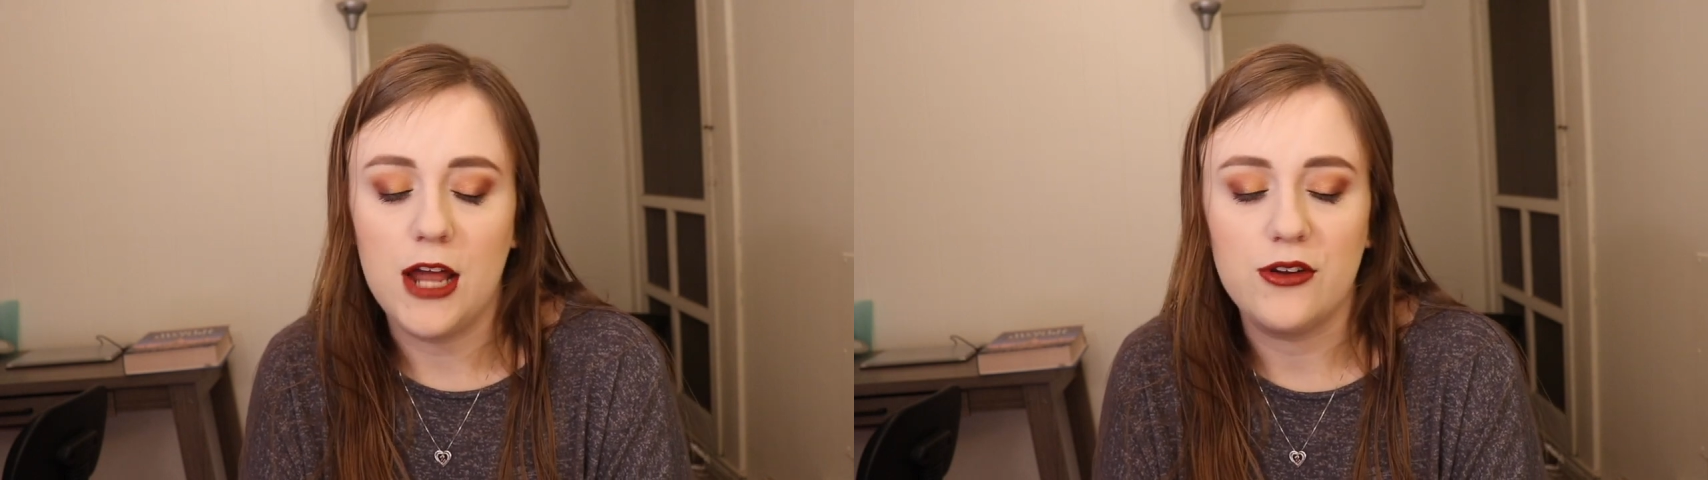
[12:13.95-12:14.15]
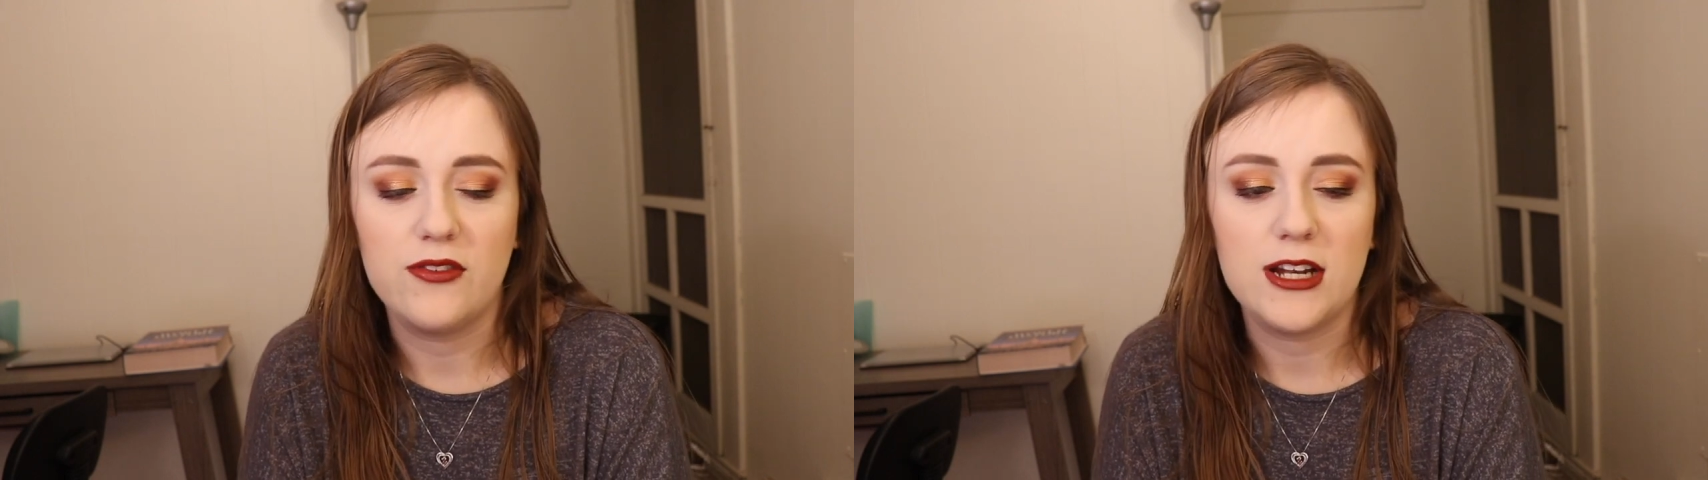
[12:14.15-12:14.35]

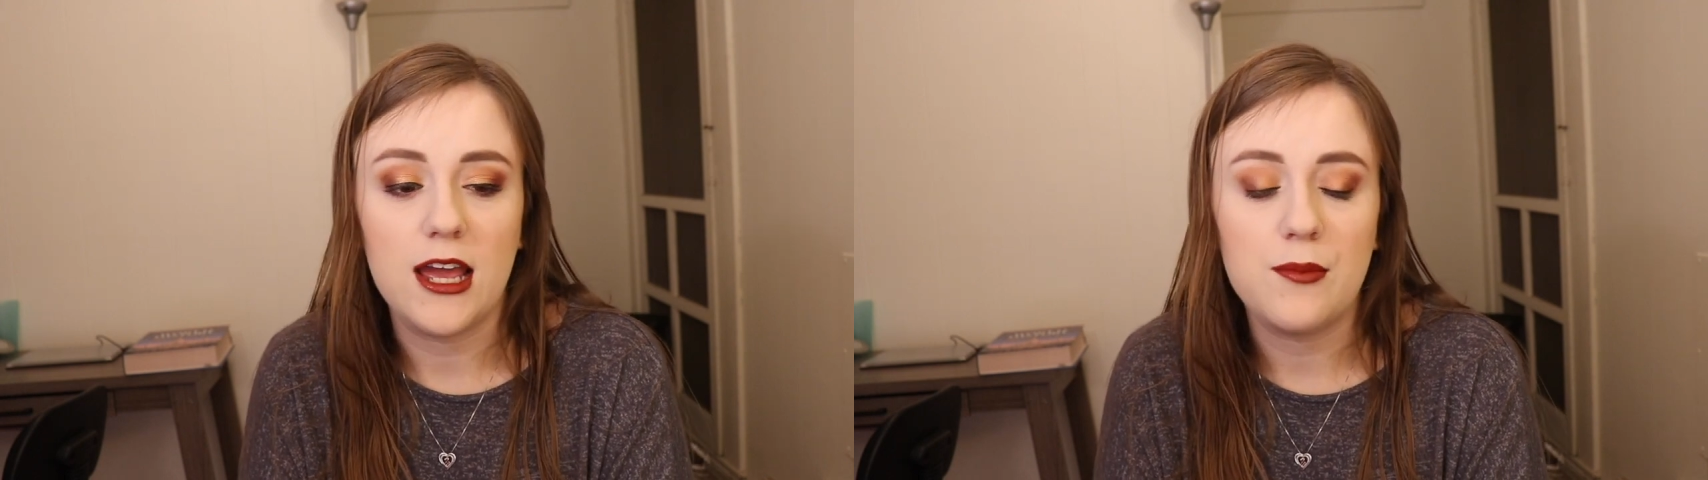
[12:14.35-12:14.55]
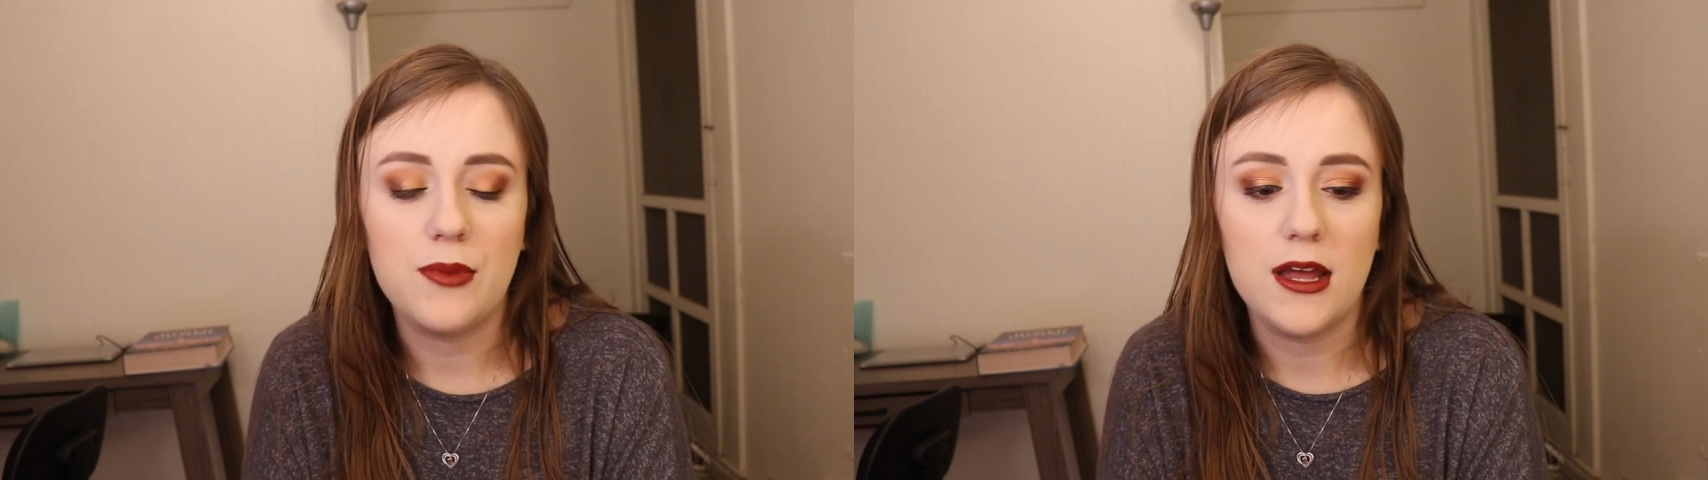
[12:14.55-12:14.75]
on
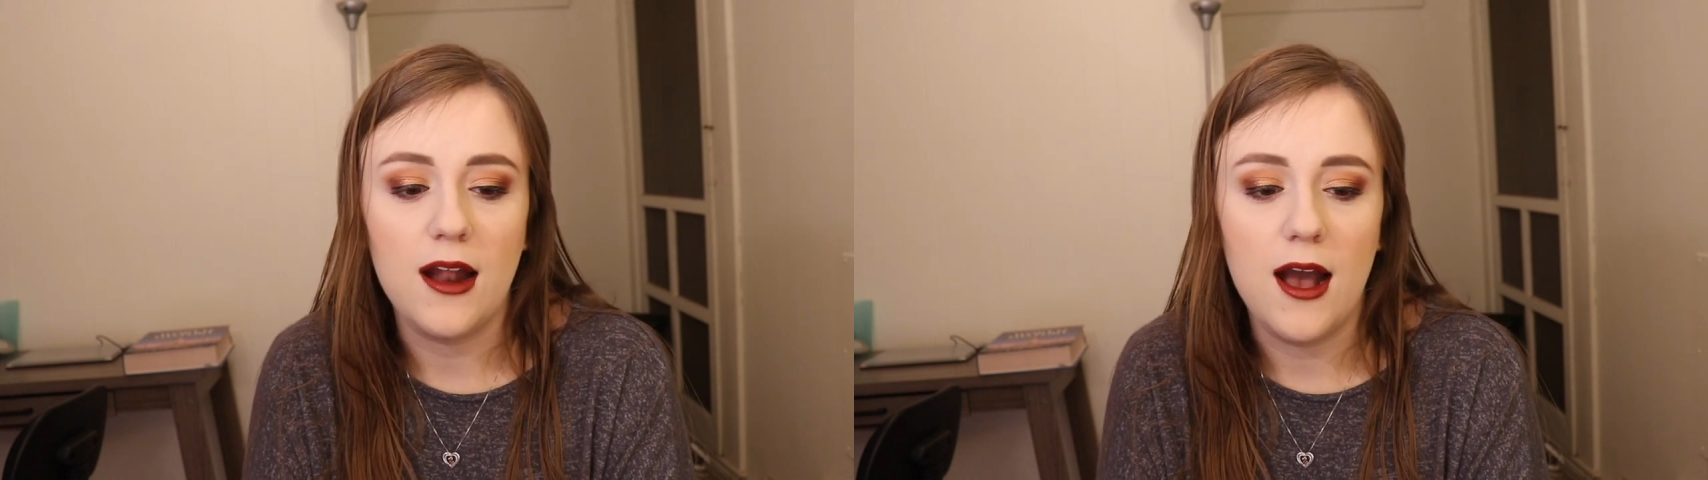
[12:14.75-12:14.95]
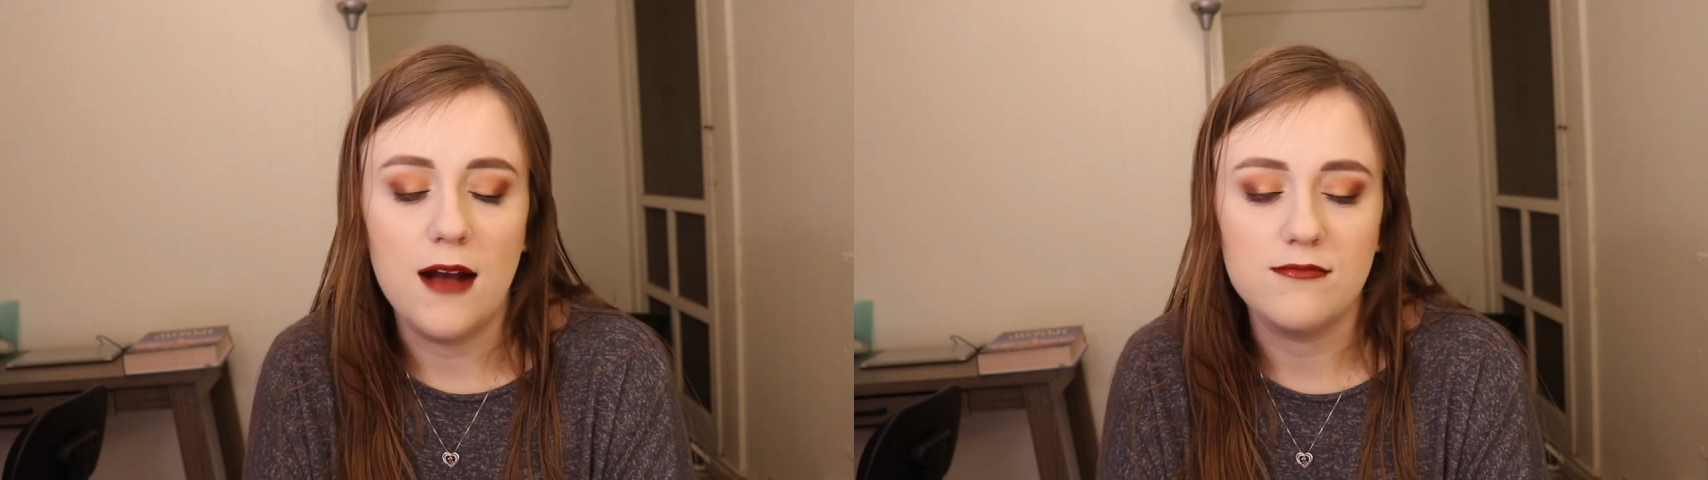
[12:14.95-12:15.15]
overnight,
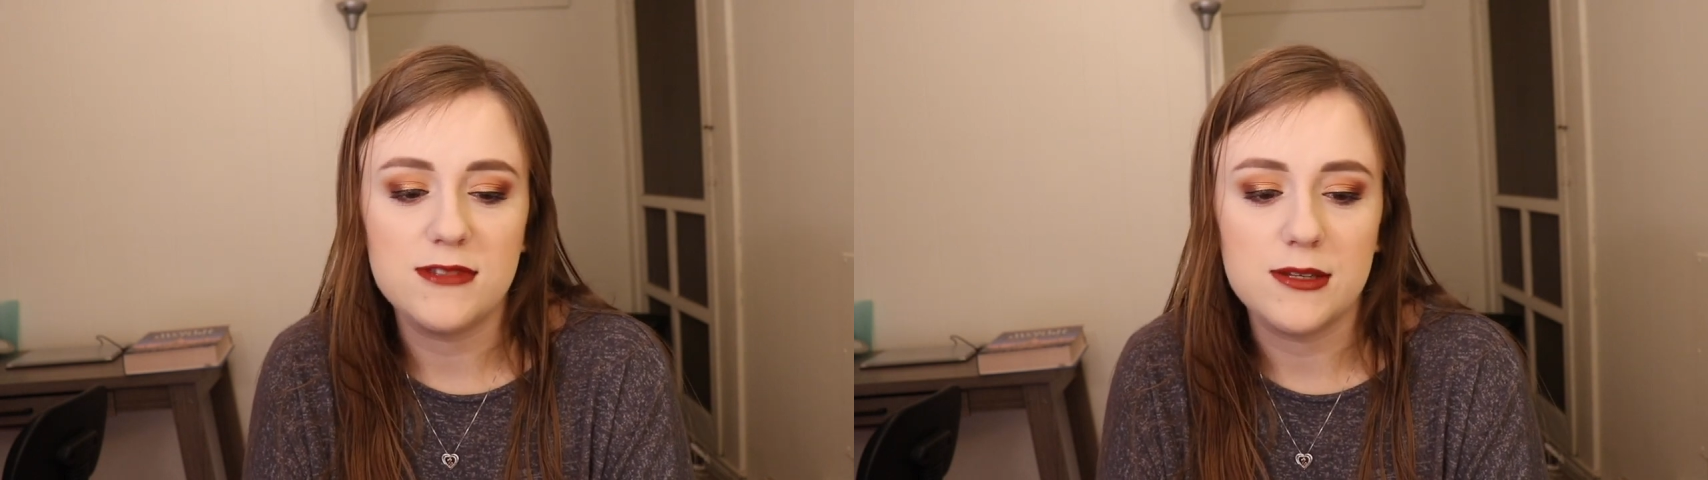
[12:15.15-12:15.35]
but um,